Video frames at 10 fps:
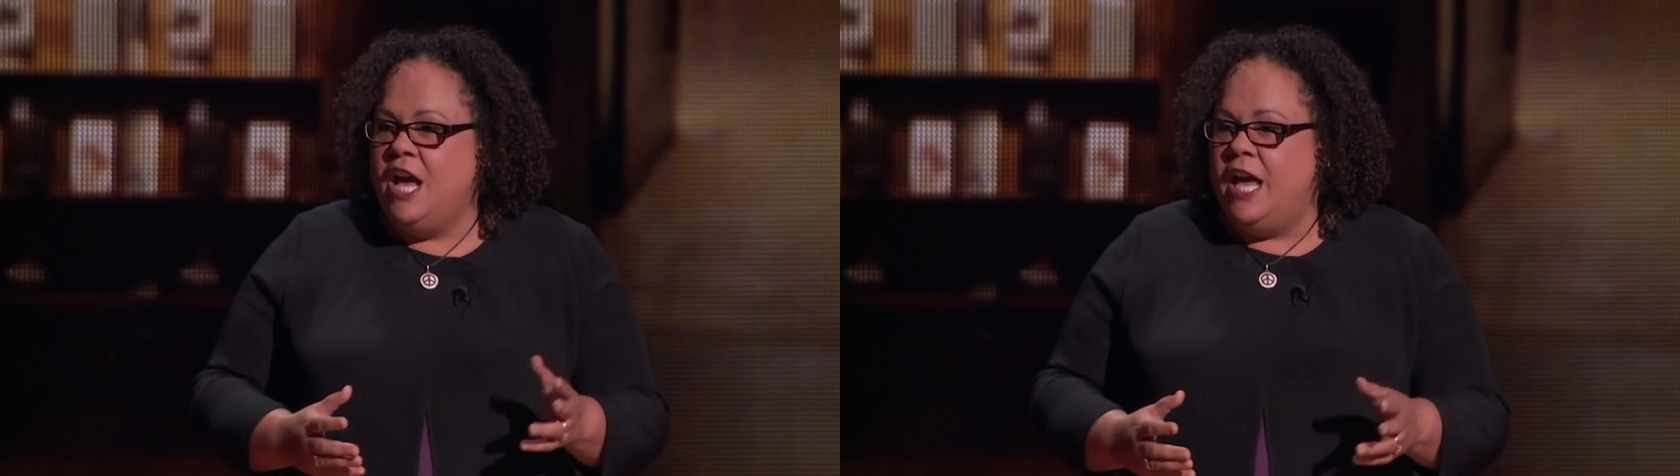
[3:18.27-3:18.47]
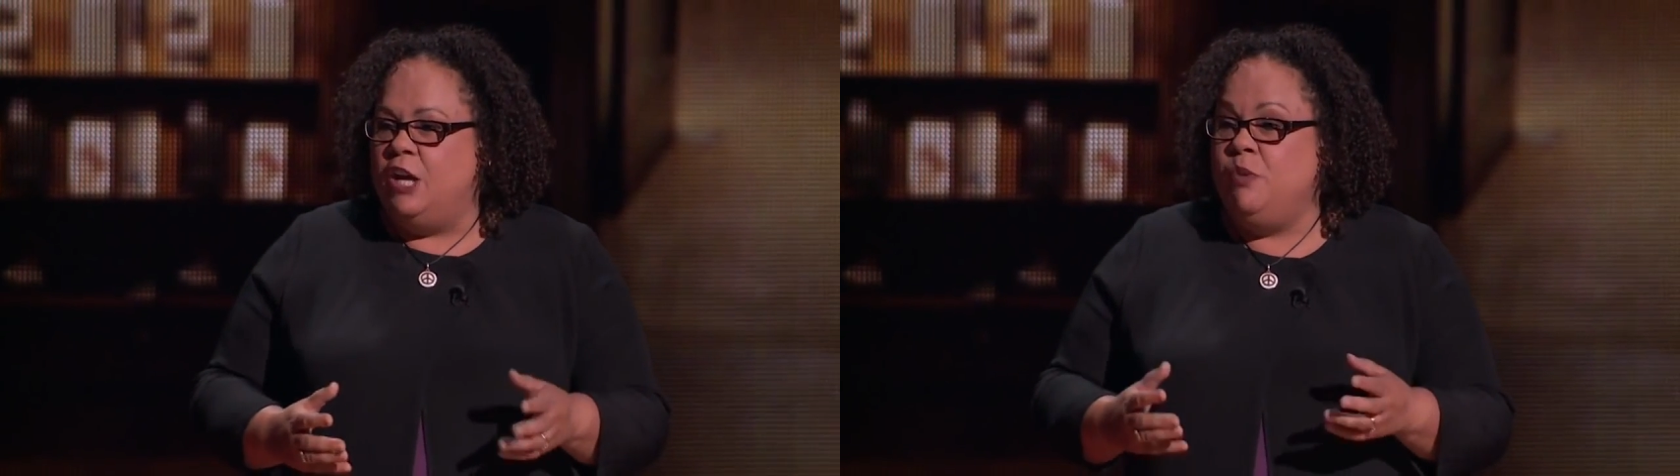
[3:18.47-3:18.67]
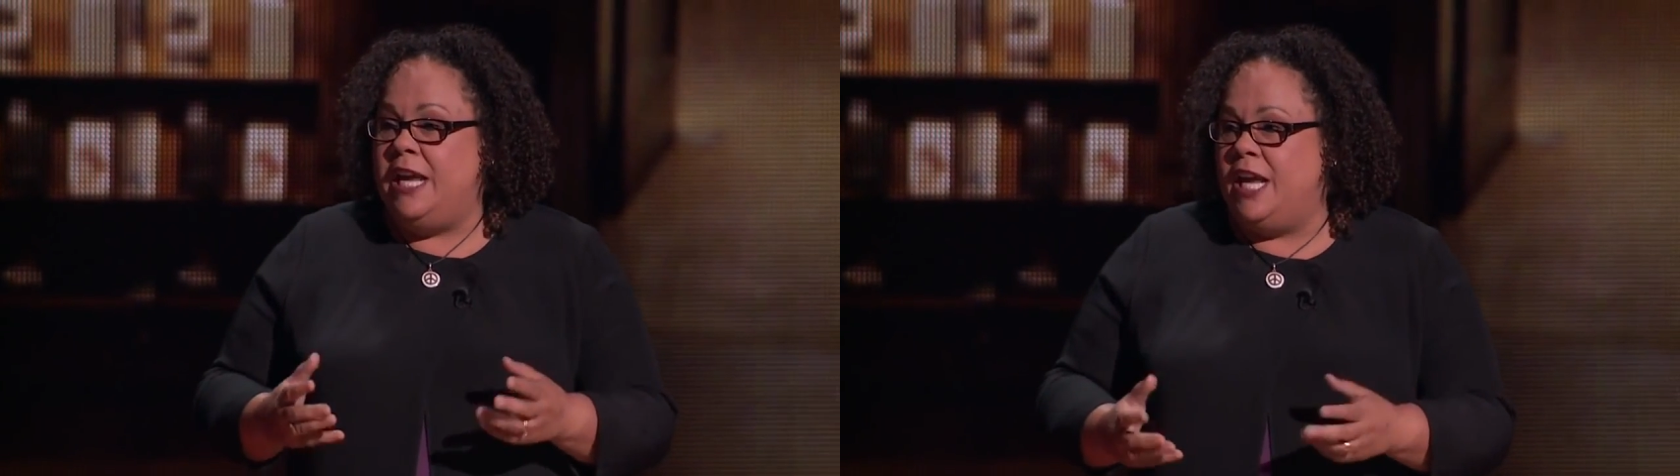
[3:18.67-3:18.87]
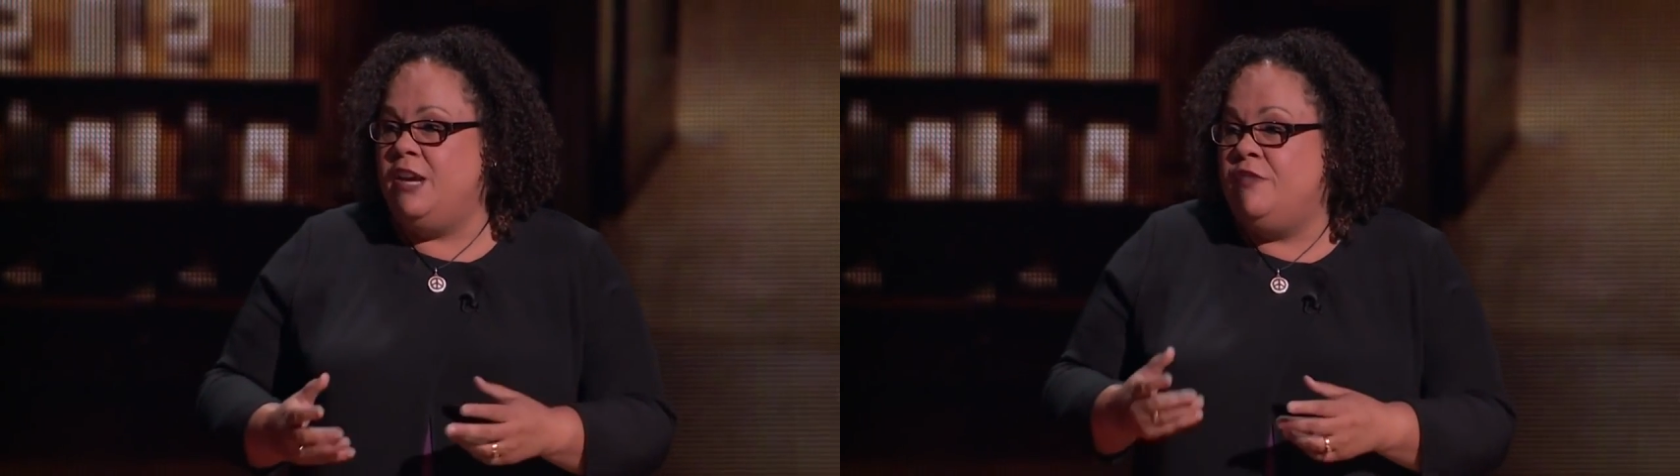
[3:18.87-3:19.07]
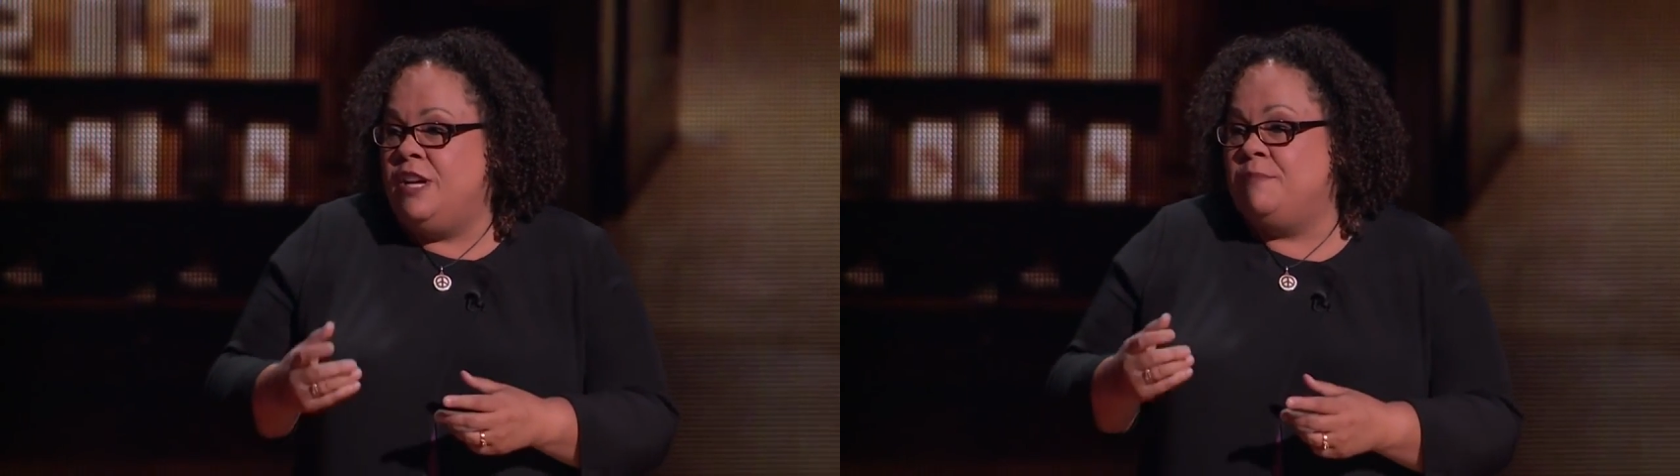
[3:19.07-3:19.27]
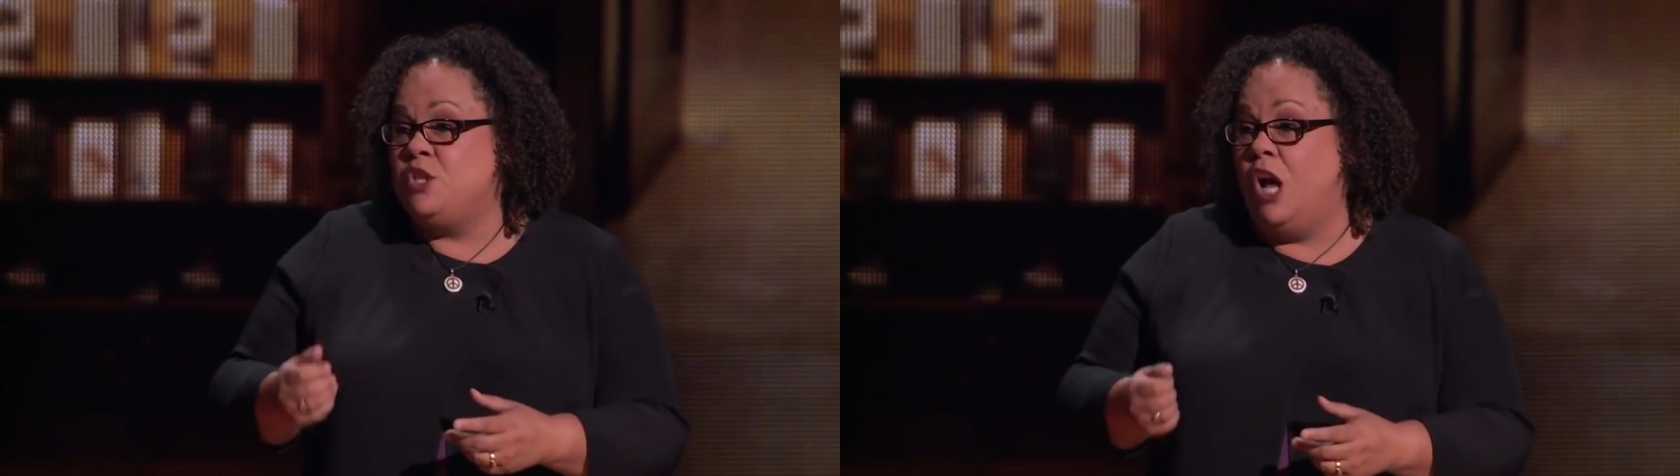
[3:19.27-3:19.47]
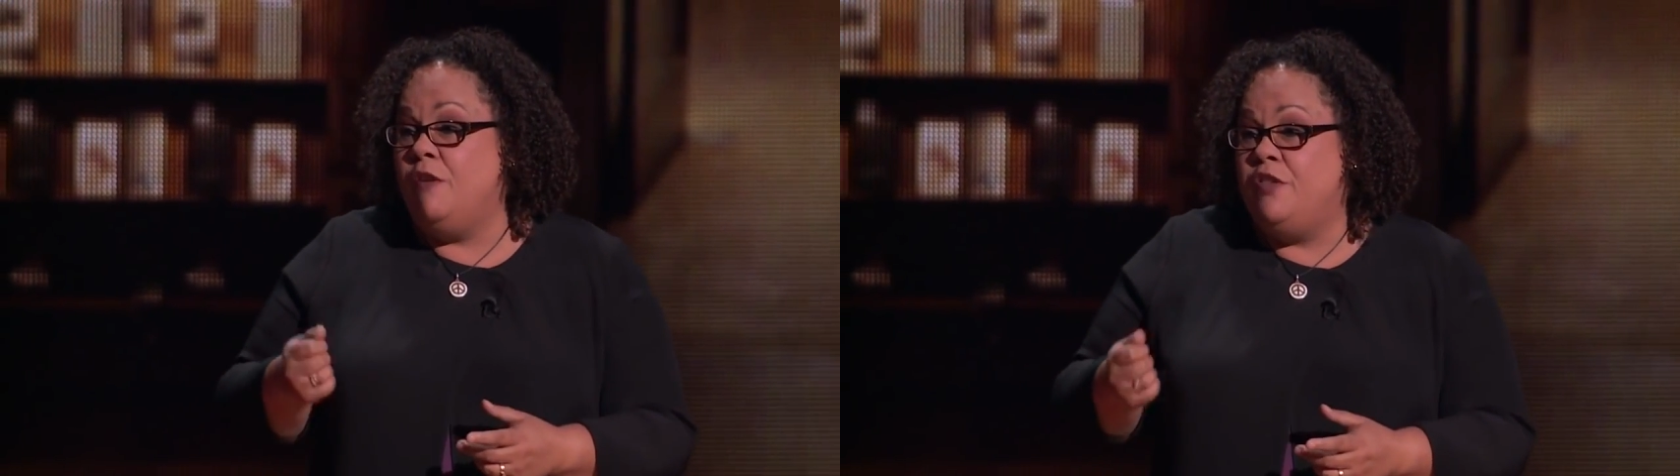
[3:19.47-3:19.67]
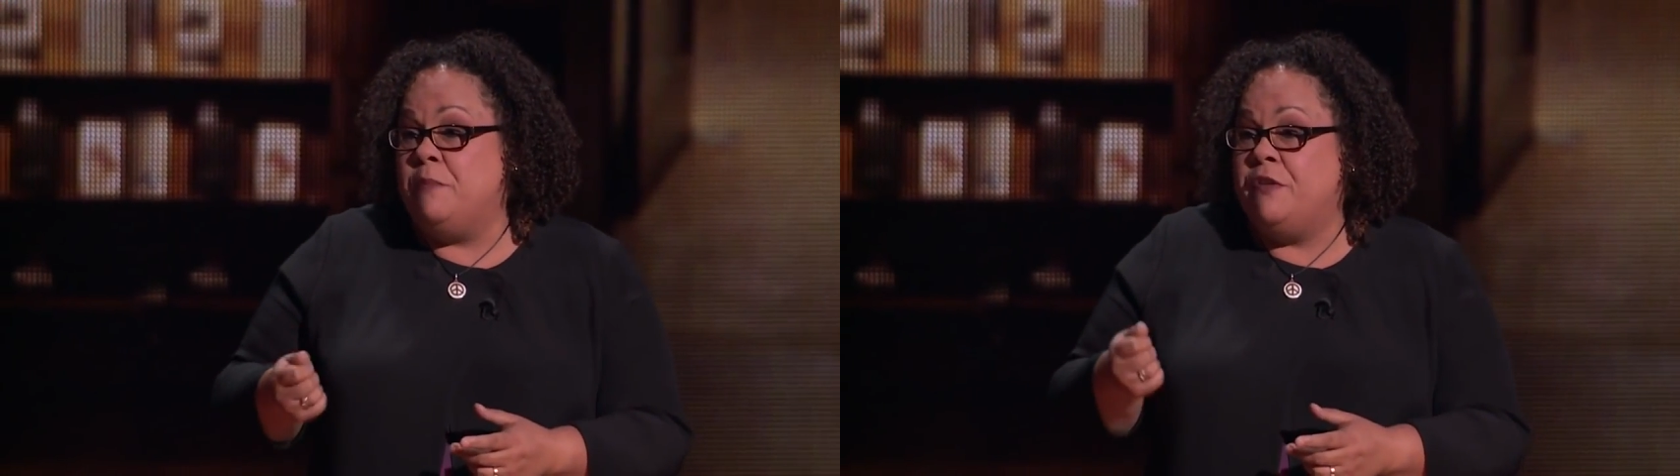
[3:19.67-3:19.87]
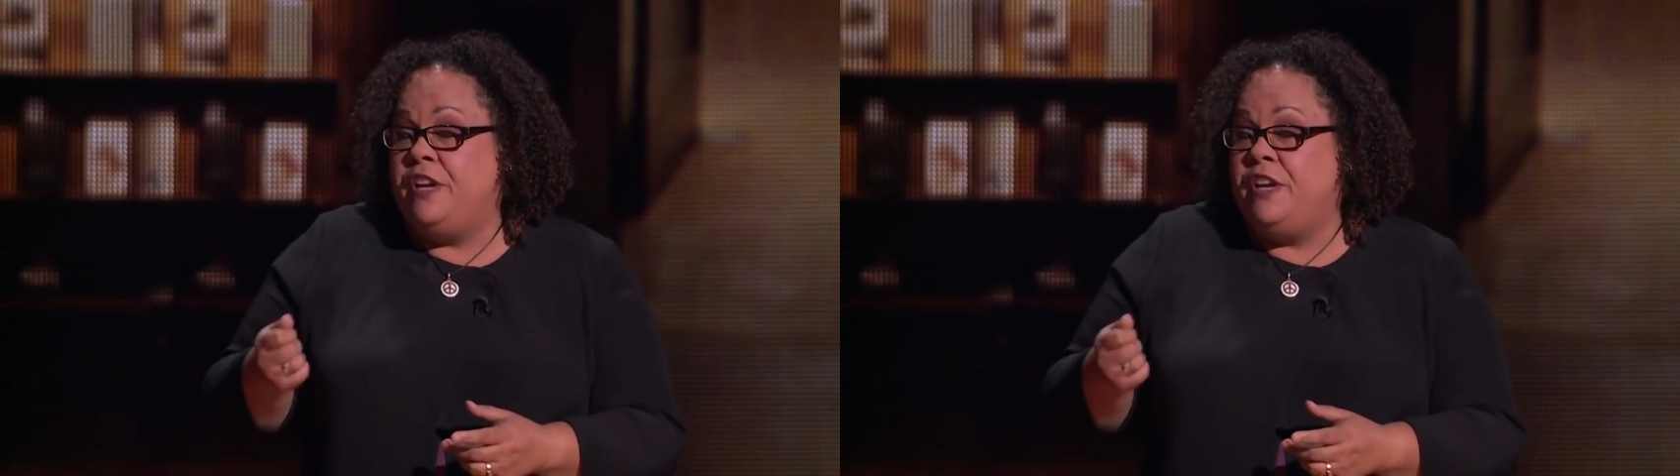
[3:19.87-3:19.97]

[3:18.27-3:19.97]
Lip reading: And we even absolve them of